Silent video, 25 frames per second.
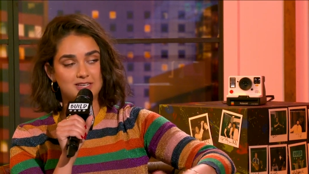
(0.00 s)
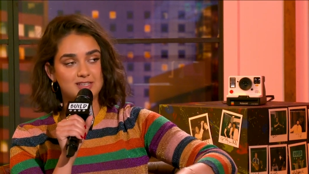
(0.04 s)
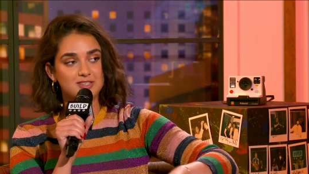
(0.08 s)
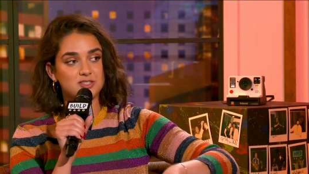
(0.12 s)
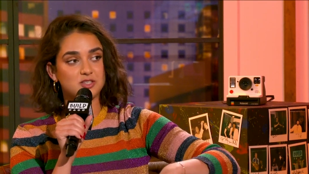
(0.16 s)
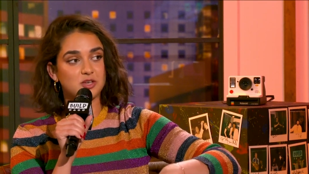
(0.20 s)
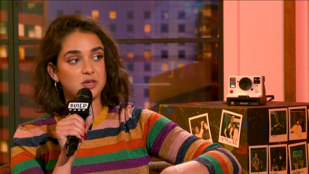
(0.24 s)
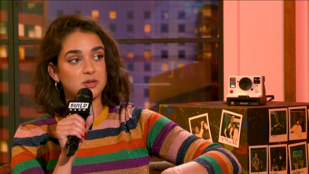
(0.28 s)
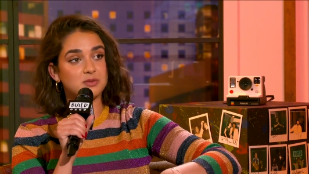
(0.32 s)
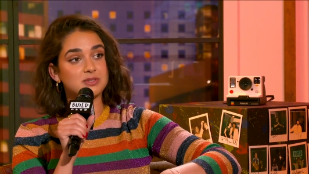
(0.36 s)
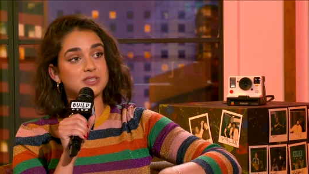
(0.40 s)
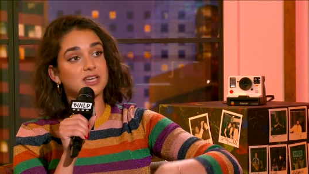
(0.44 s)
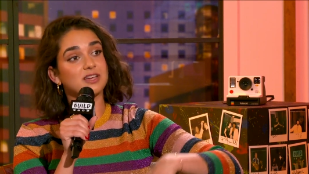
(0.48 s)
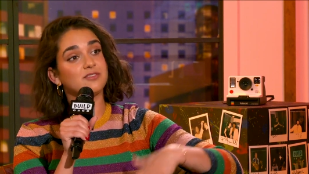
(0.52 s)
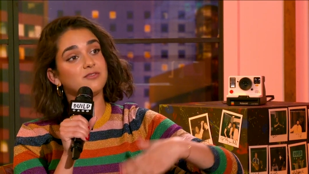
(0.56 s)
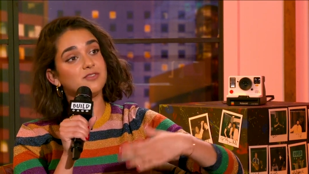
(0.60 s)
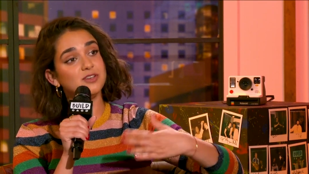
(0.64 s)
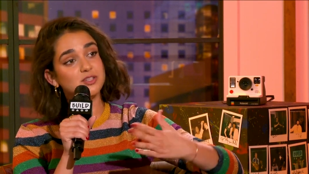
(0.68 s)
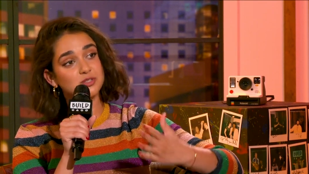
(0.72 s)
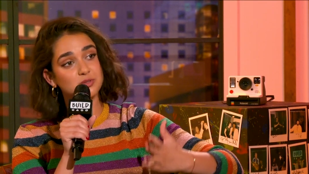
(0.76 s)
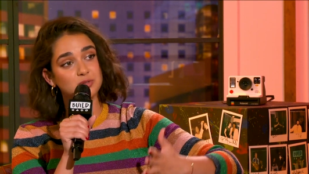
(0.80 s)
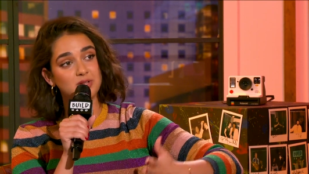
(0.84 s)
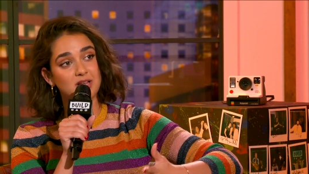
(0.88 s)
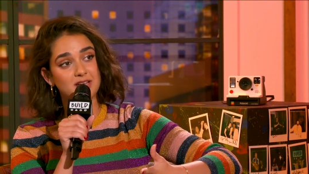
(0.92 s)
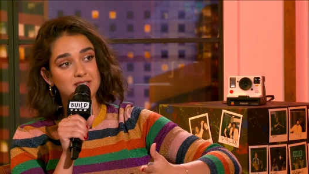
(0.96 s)
So he was like,
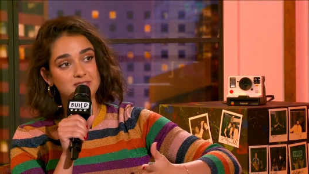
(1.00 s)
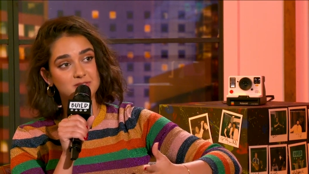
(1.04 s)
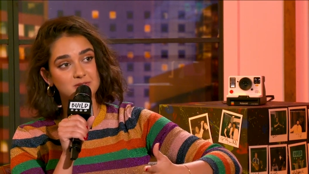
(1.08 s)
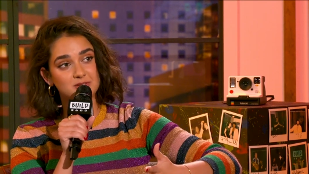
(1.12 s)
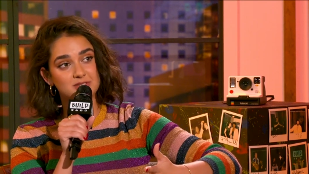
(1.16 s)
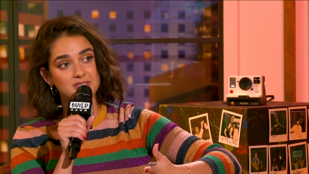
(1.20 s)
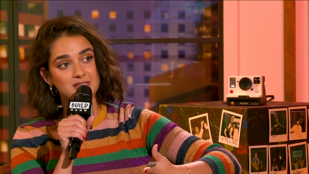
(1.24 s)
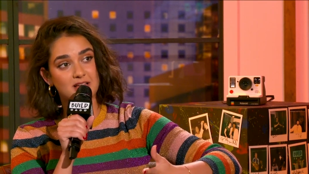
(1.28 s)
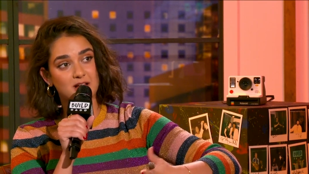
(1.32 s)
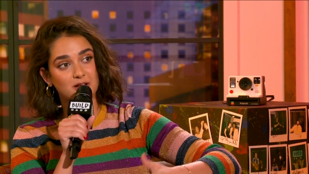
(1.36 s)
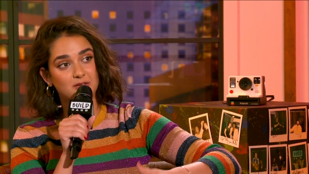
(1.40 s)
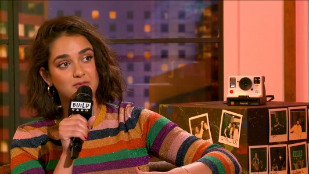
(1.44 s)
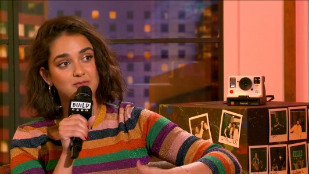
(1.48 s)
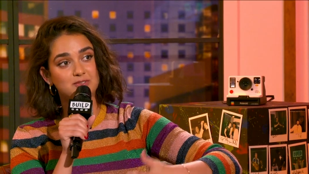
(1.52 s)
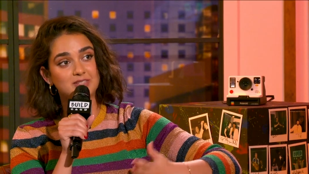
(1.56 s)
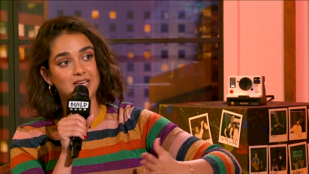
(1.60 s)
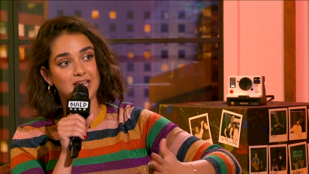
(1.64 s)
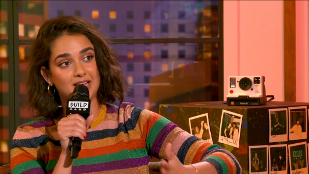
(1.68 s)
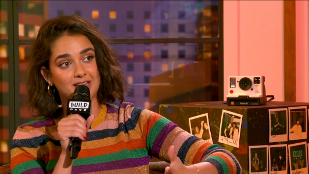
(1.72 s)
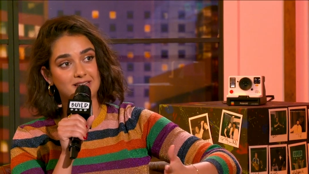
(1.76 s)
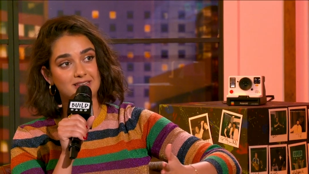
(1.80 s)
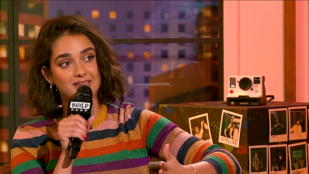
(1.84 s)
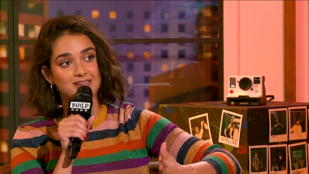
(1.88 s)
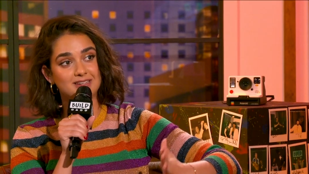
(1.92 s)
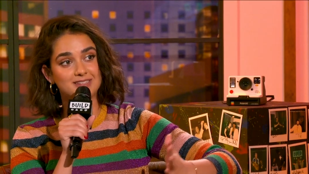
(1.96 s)
visualize yourself
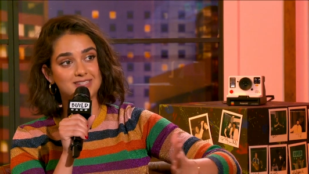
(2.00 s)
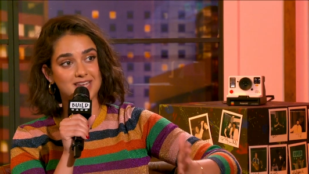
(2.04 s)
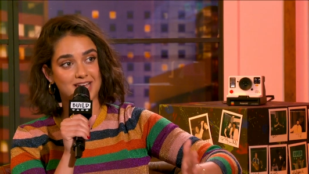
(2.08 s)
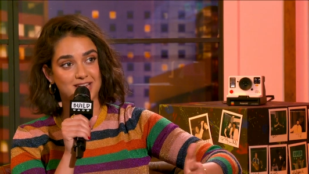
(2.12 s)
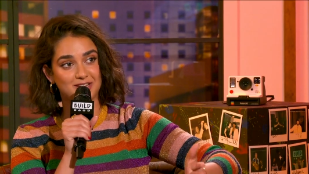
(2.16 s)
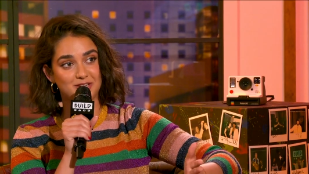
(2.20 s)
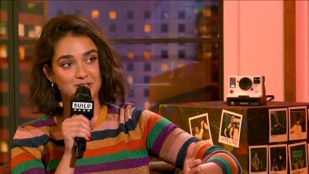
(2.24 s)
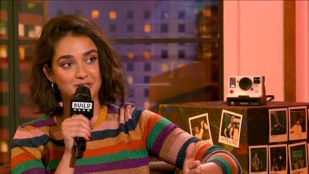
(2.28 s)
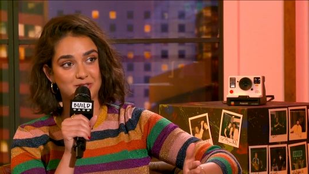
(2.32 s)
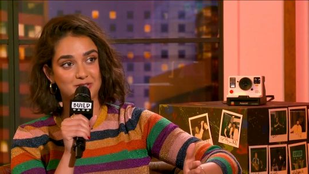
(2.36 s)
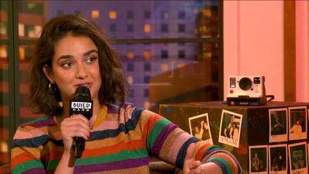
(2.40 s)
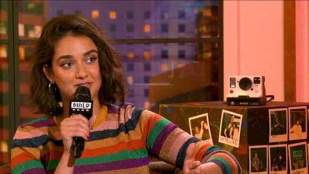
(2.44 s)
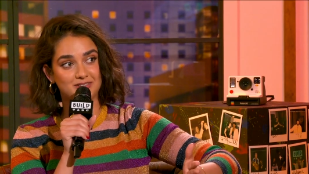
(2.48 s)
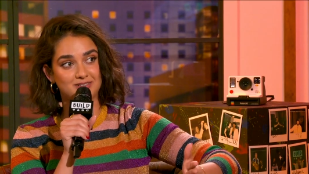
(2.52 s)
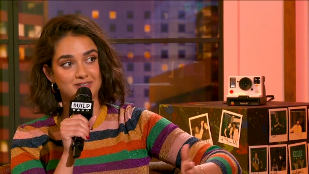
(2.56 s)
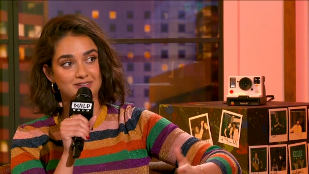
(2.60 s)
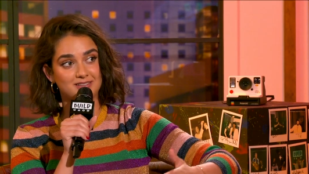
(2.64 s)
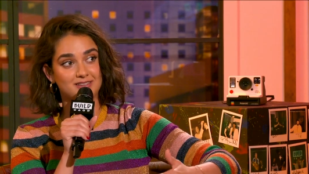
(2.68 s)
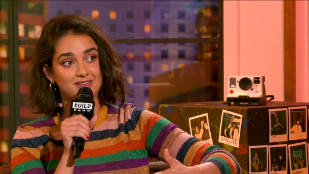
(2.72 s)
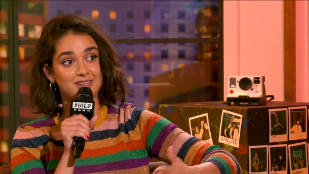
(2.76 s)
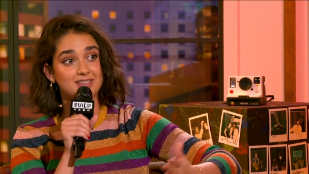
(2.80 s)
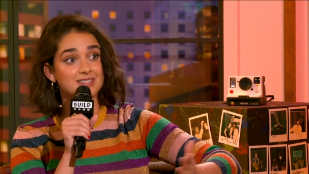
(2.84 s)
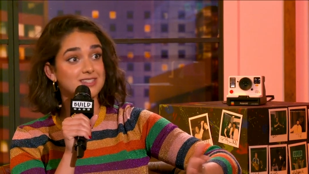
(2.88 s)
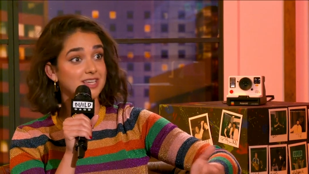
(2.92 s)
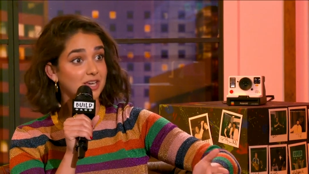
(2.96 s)
telling Daniel
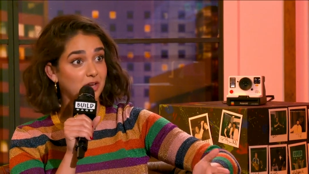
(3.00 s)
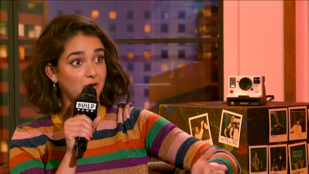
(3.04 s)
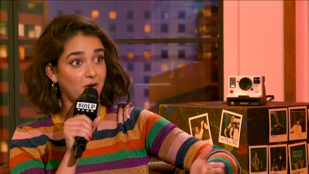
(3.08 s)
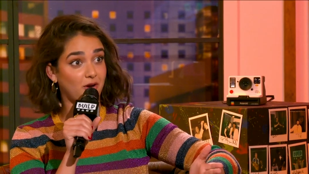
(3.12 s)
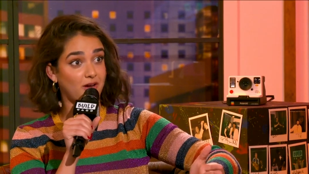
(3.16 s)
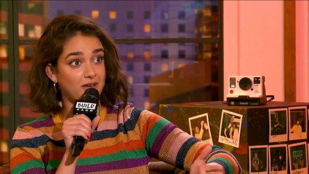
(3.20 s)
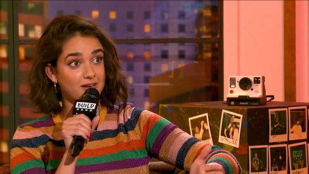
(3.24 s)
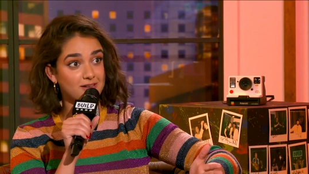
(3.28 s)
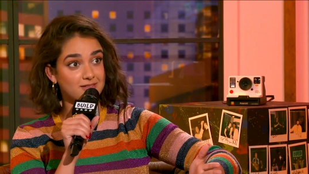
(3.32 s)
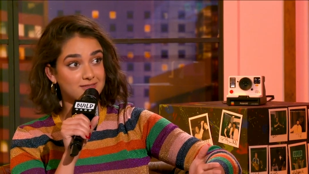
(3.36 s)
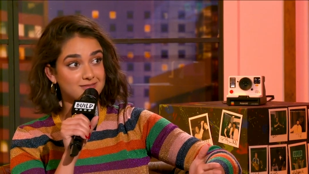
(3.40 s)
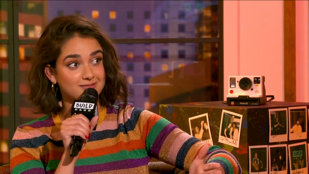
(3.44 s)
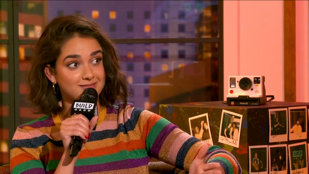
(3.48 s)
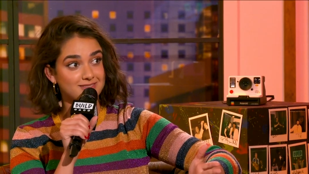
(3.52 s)
a secret.